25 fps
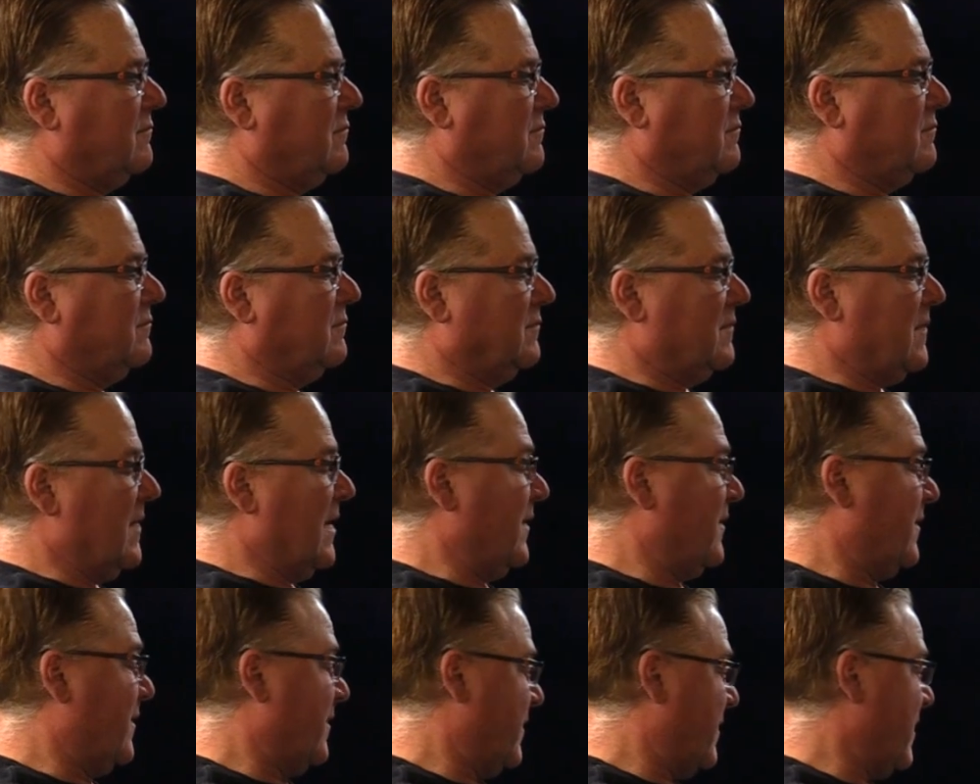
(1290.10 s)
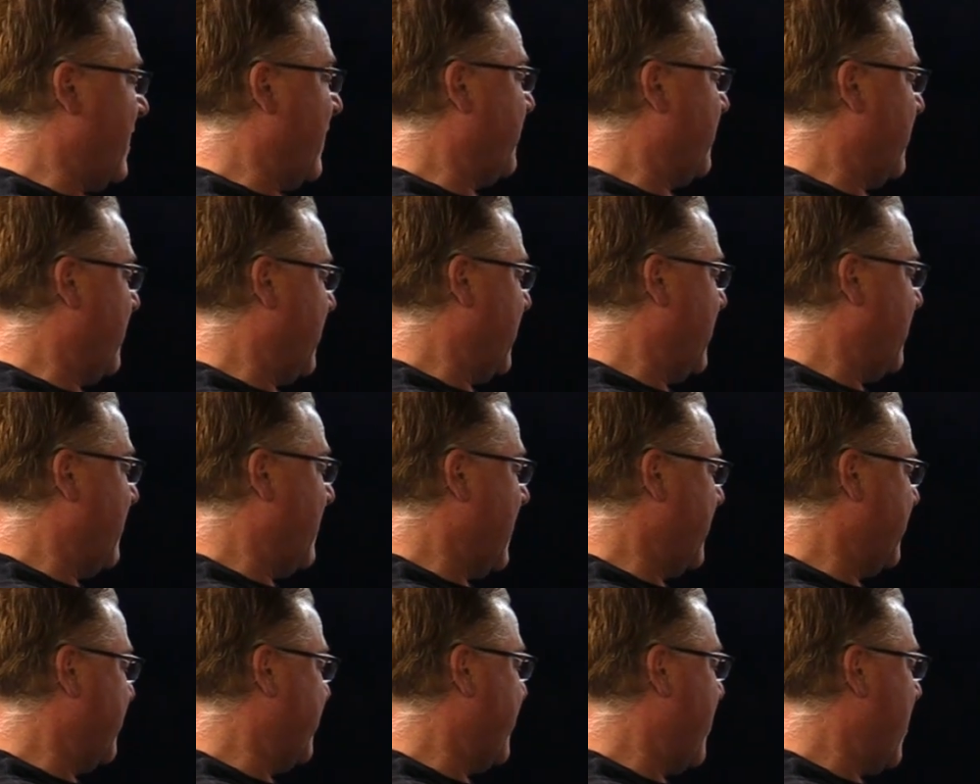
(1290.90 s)
But this is definitely a
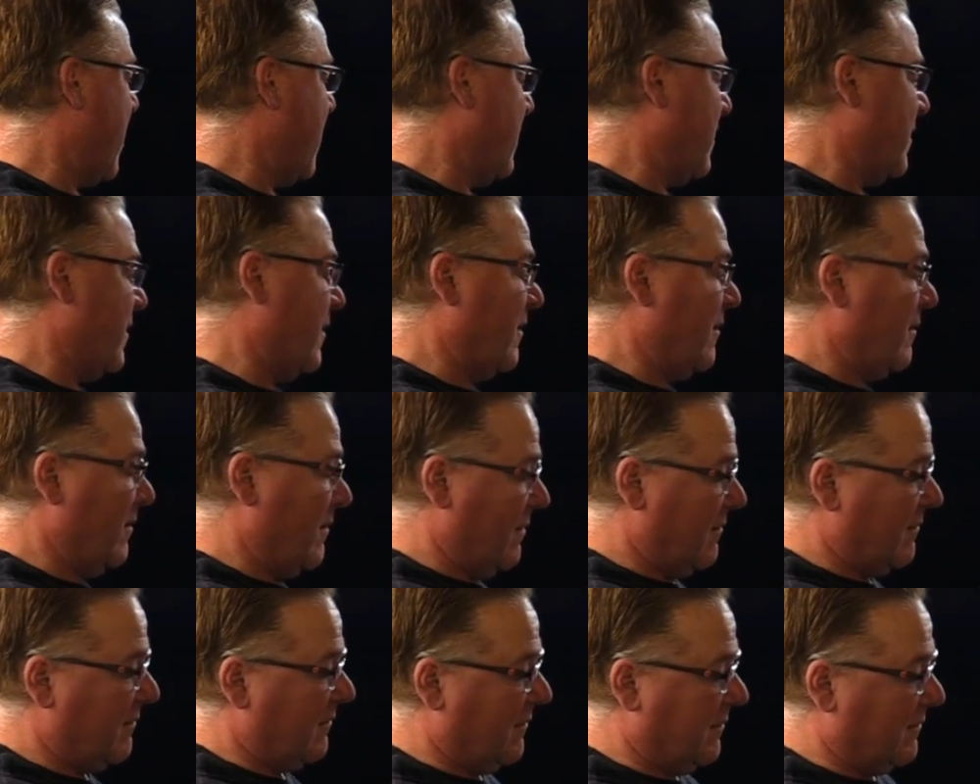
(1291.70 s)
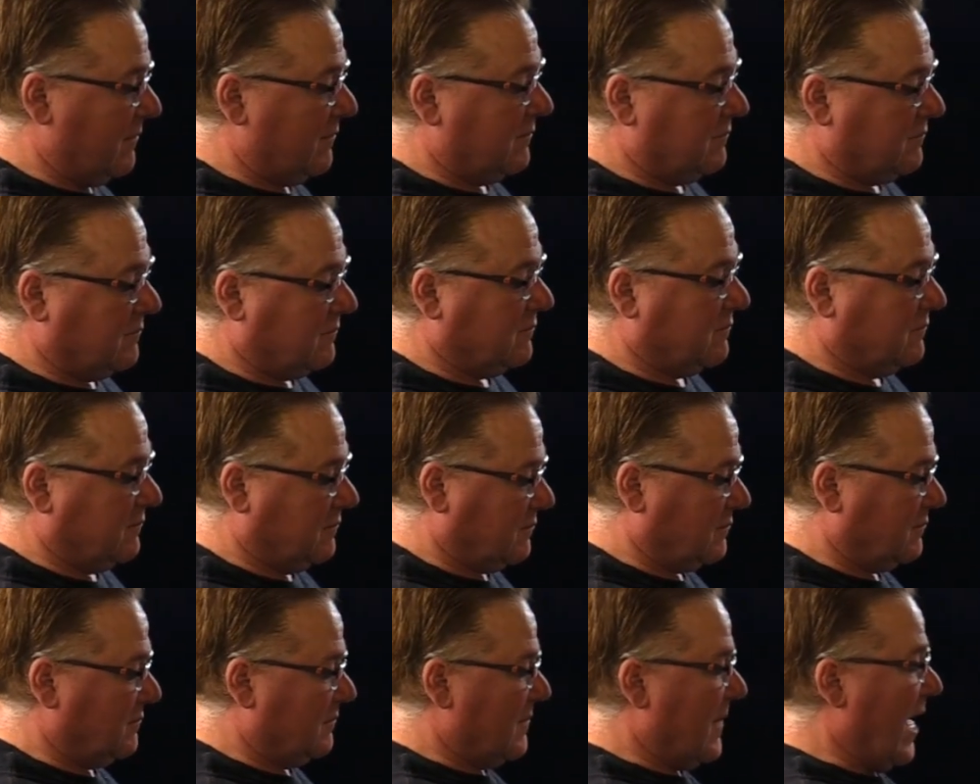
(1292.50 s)
lot smaller. I was gonna say it's a
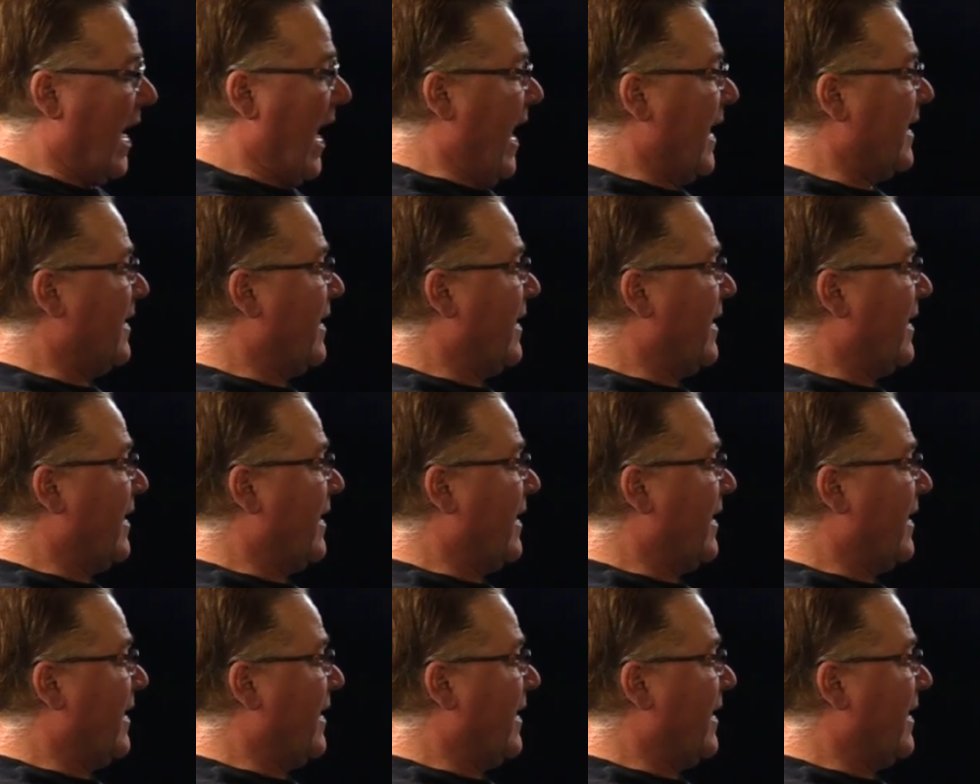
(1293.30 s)
lot smaller.